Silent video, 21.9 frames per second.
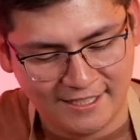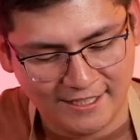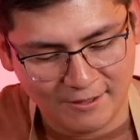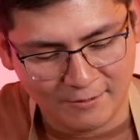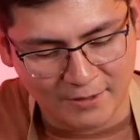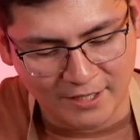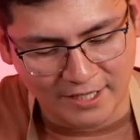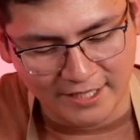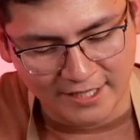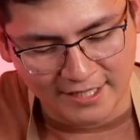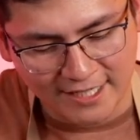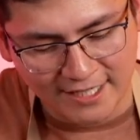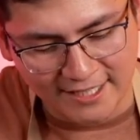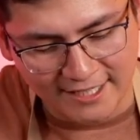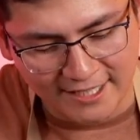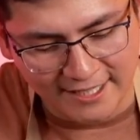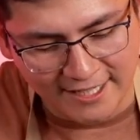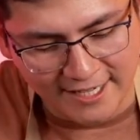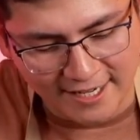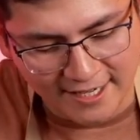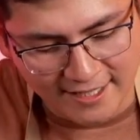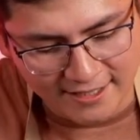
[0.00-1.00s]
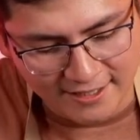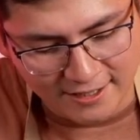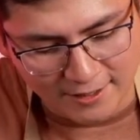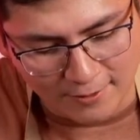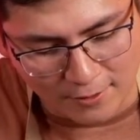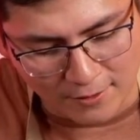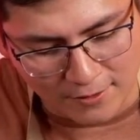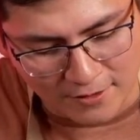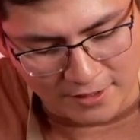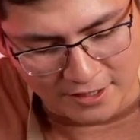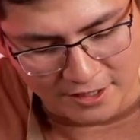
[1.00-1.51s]
we're going to cut a nice
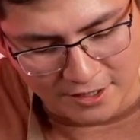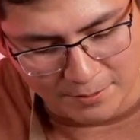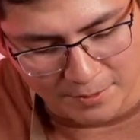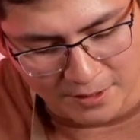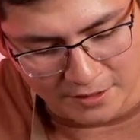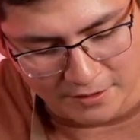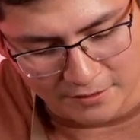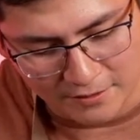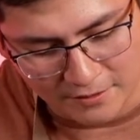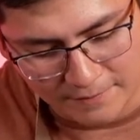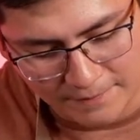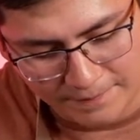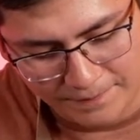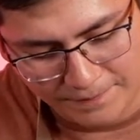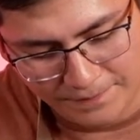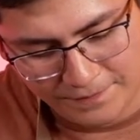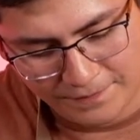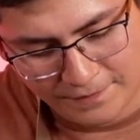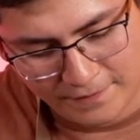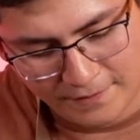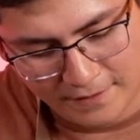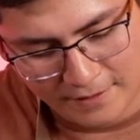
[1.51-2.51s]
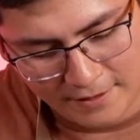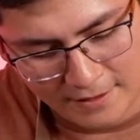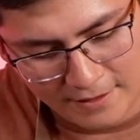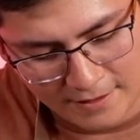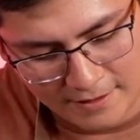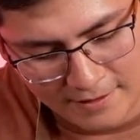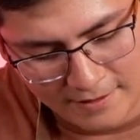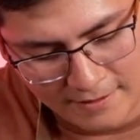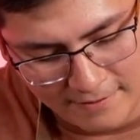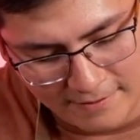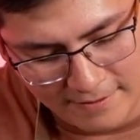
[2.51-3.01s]
orange peel
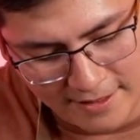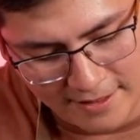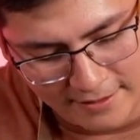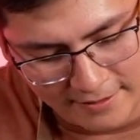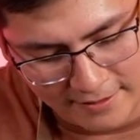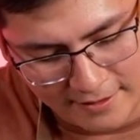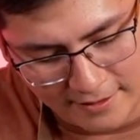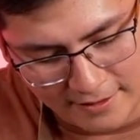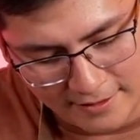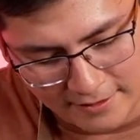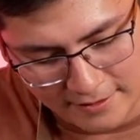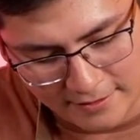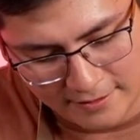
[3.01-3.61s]
right there.